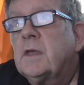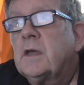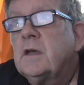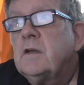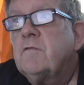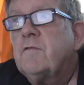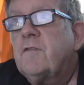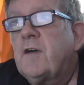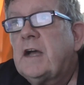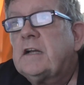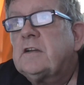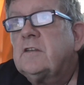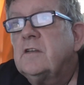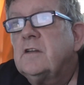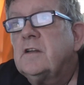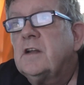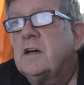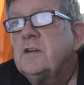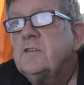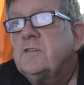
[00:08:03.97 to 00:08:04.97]
In fact,
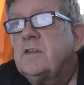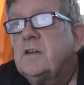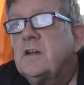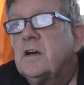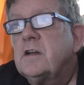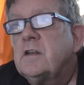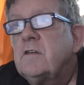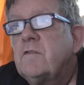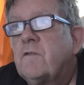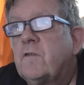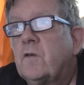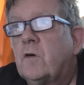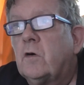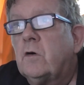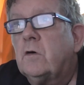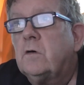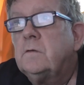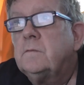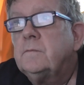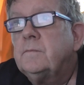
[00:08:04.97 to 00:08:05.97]
in
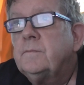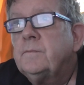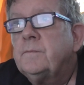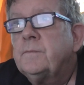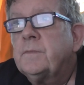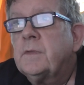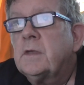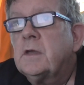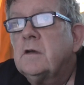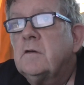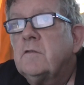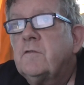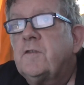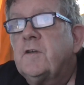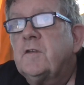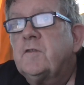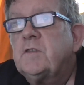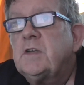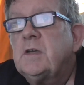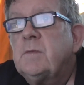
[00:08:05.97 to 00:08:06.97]
1994,
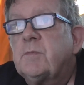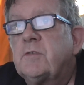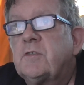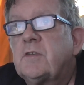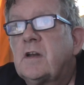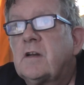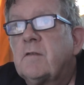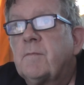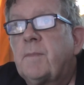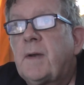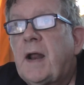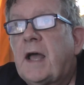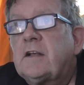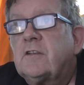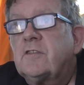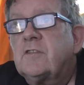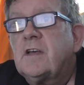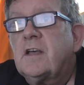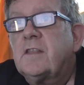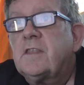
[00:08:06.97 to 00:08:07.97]
15% of black
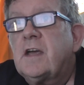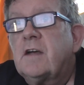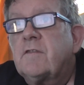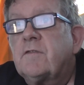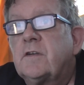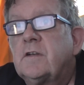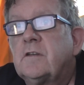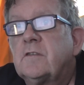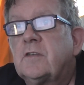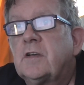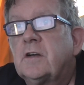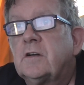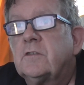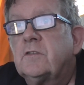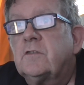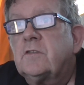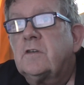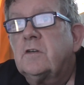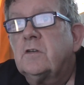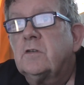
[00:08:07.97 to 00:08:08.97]
South Africans
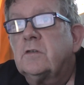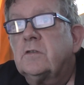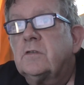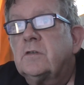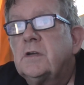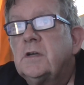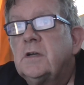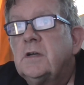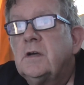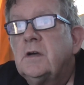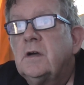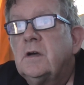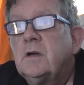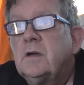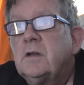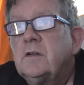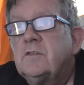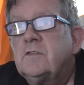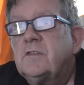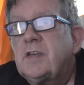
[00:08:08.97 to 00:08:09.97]
held skilled
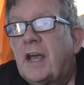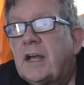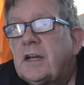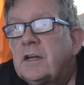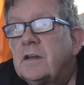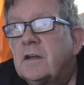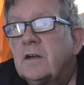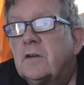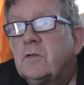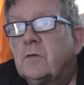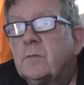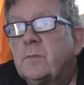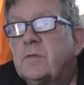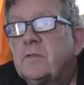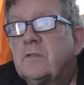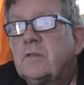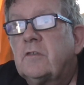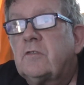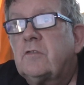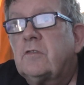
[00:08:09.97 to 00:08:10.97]
technical
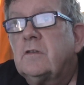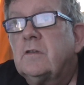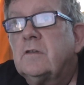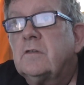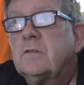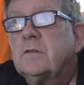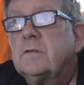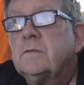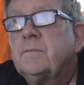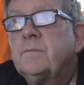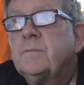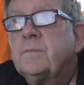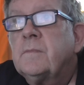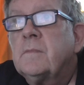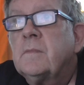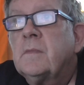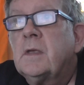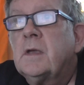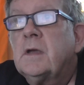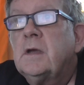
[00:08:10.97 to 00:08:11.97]
positions.
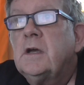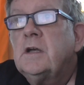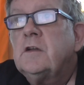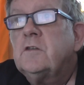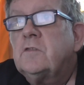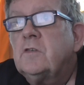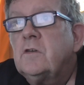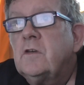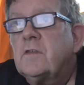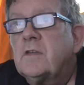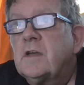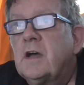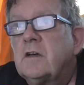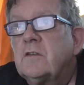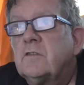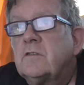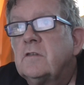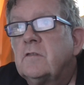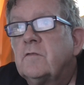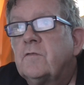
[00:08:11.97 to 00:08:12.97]
In
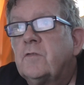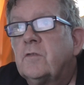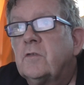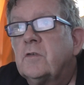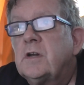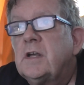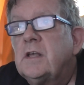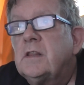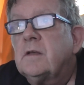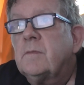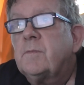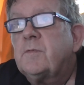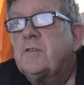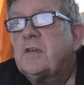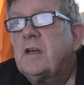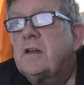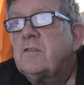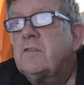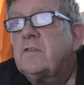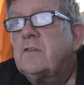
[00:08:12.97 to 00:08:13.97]
2014, the
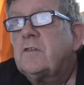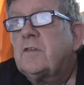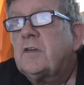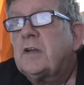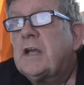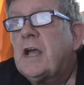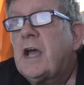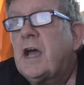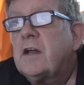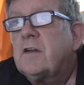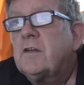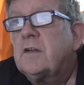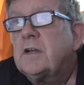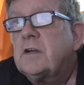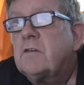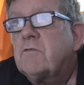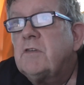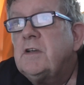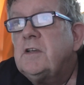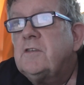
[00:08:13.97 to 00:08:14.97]
percentage had
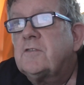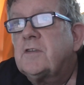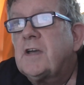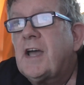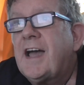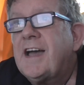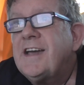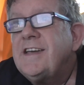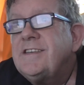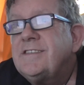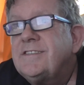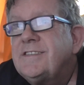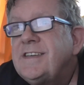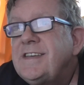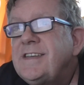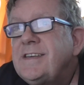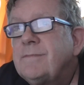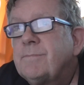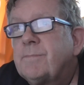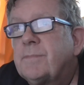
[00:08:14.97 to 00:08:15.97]
increased to
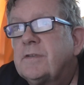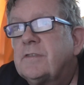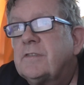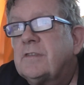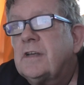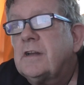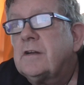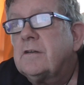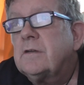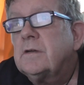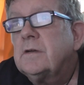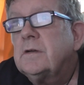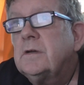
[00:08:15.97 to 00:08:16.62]
18%.